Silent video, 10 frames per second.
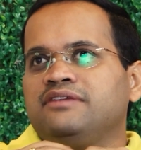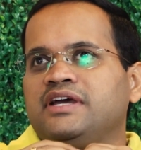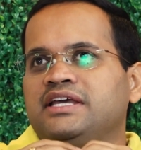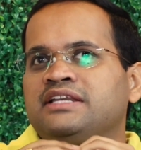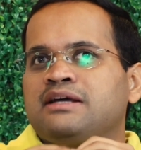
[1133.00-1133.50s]

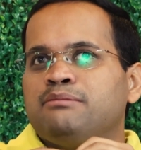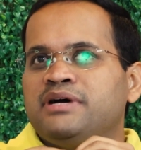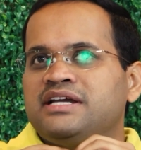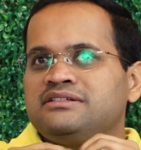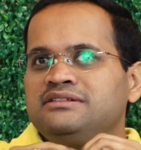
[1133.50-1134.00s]
if in
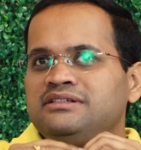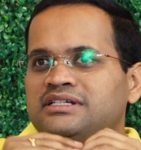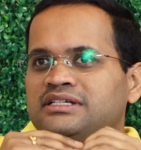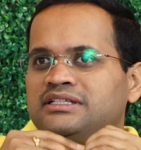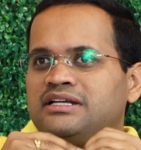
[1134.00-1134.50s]
comparison,
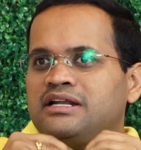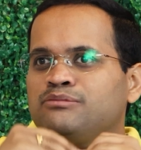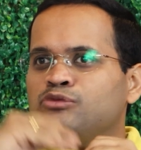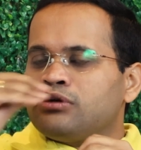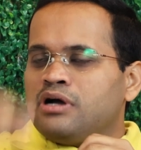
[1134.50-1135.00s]
there
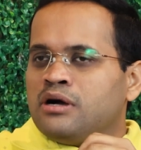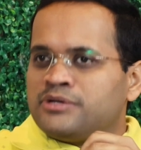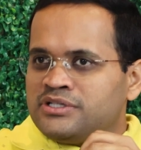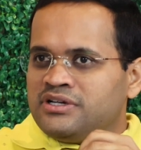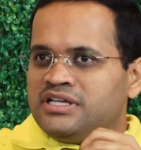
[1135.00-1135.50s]
are more
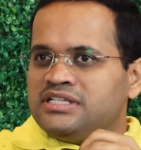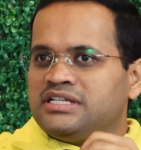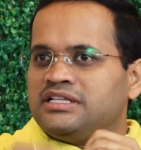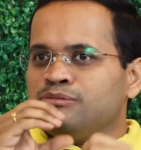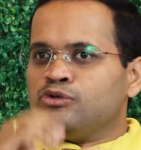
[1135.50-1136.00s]

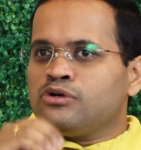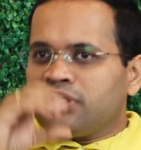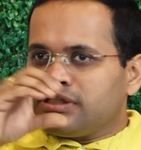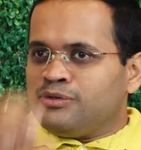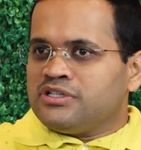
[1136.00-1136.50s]
opportunities and then
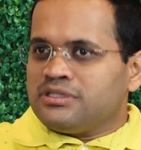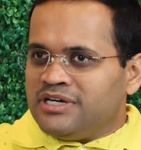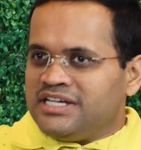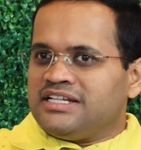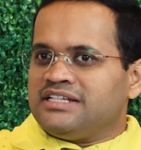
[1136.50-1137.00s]
more
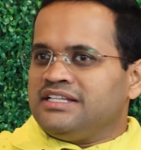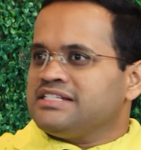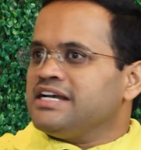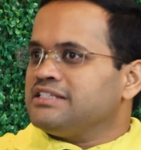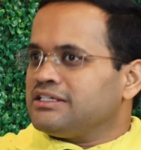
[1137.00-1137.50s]
responsibility that
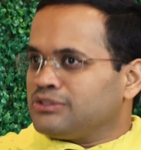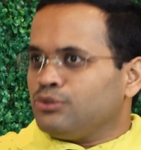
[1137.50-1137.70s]
these guys are